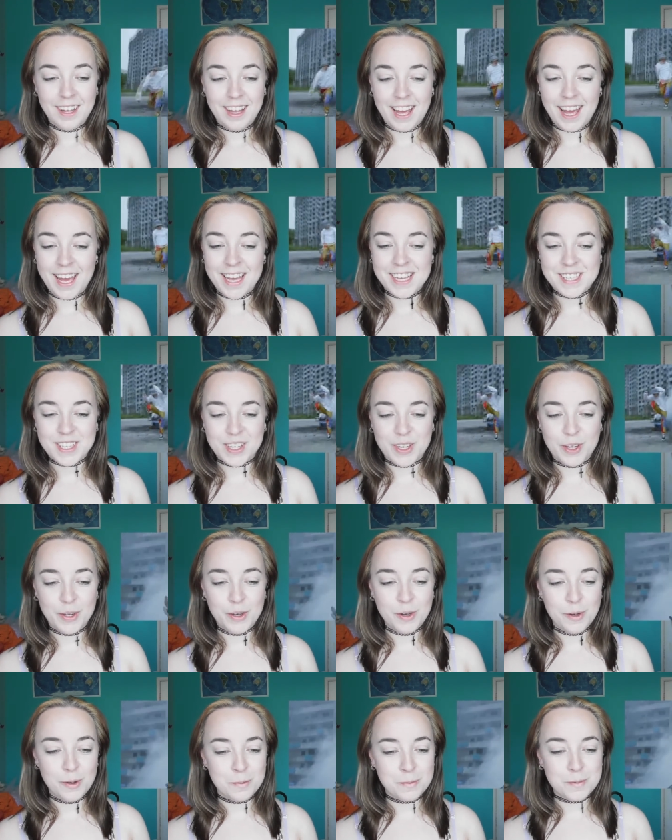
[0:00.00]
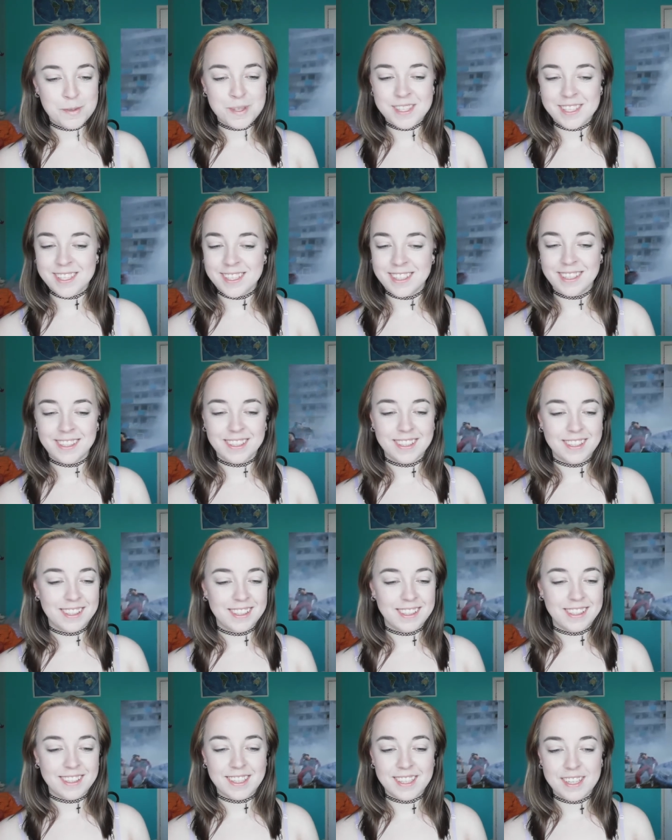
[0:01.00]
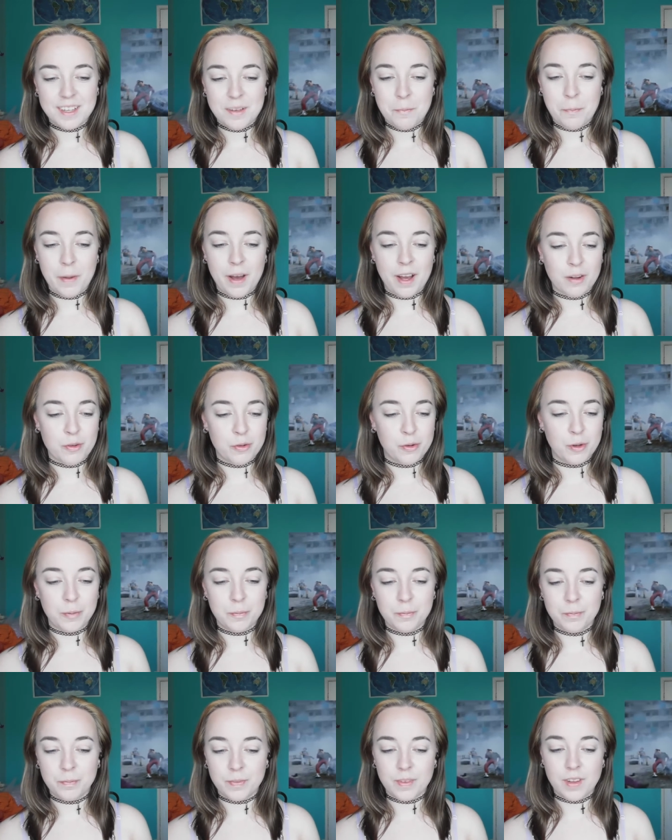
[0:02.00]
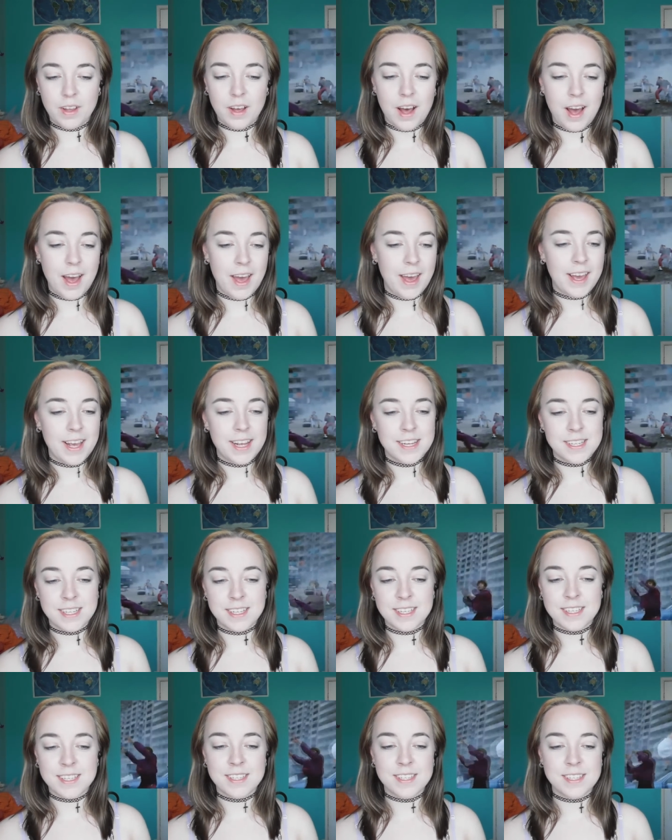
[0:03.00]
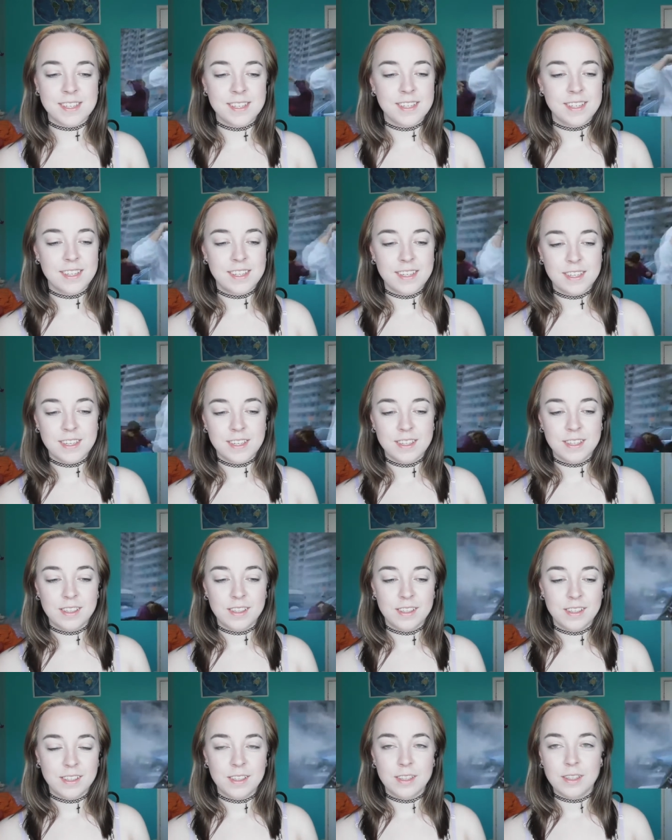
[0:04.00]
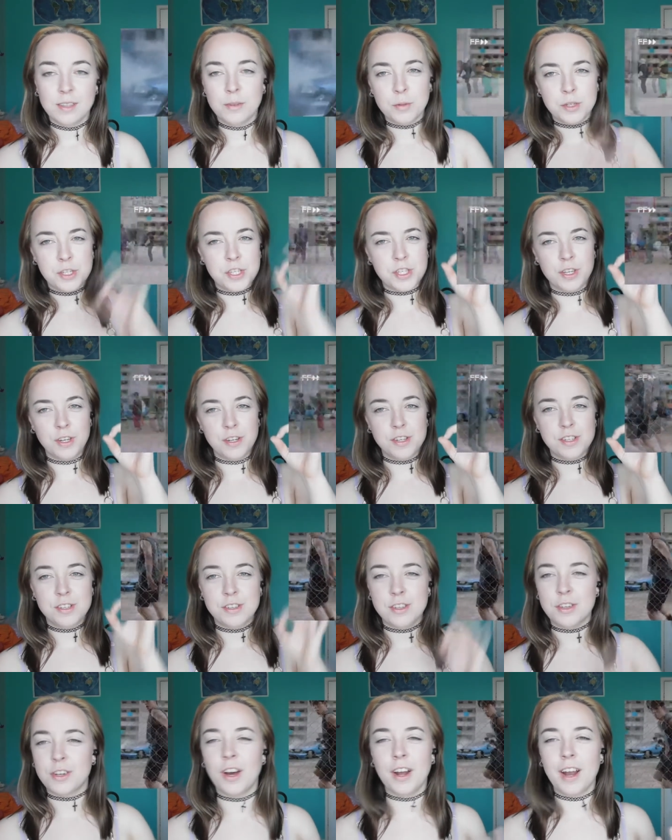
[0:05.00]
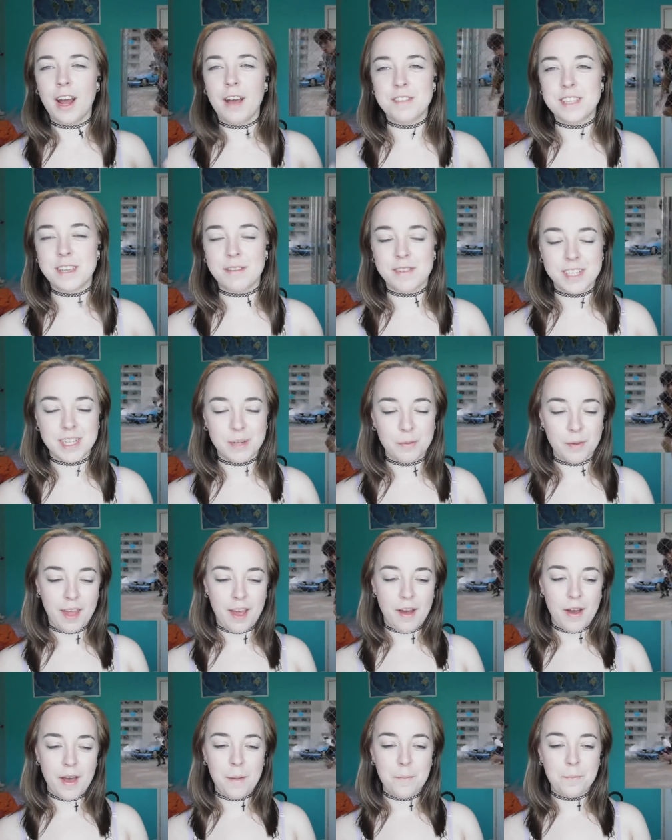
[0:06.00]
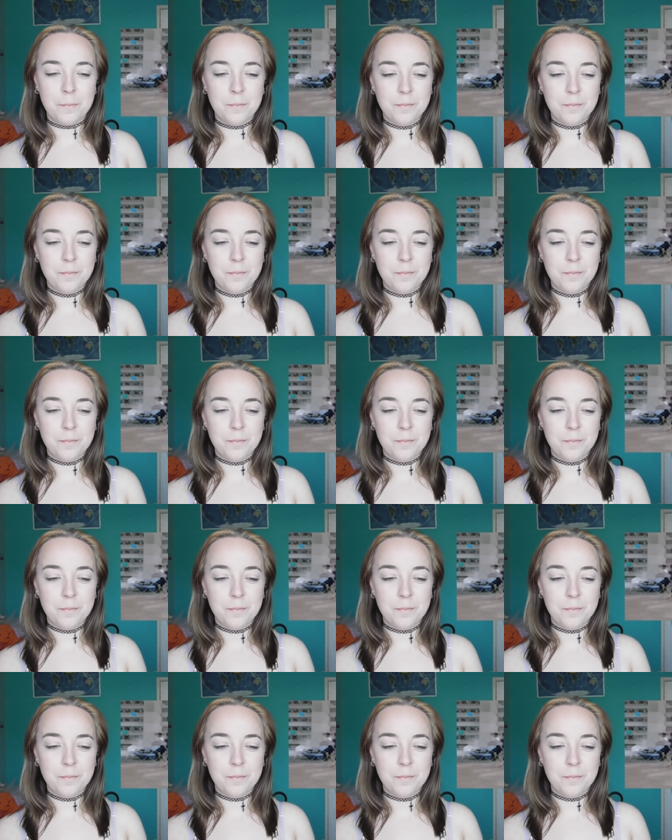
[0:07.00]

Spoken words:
S-Coops, back from hiatus, which is good. You can't have 17 without him.